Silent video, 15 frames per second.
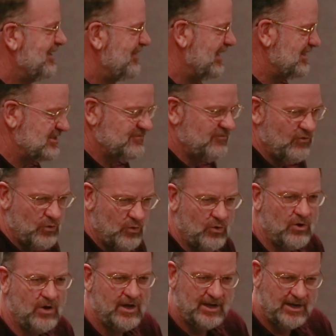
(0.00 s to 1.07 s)
that's
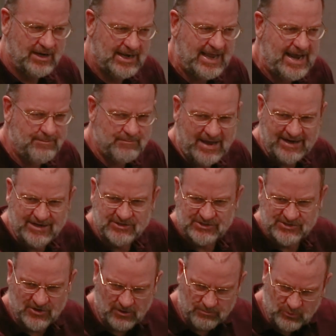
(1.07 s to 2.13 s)
for land managers,
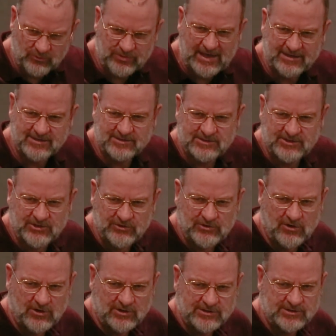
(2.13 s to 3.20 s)
and I'd put that to you
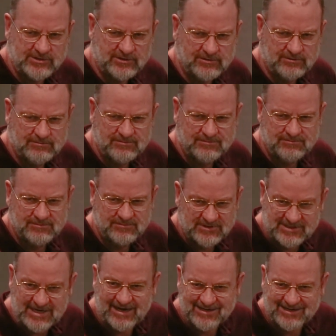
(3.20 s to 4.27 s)
guys to
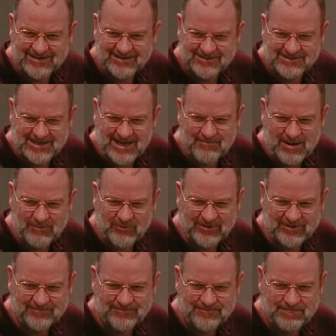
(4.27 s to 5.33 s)
start to come up with.
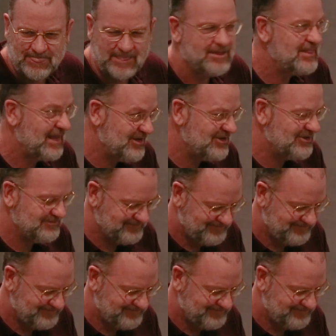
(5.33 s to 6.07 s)
Thank you.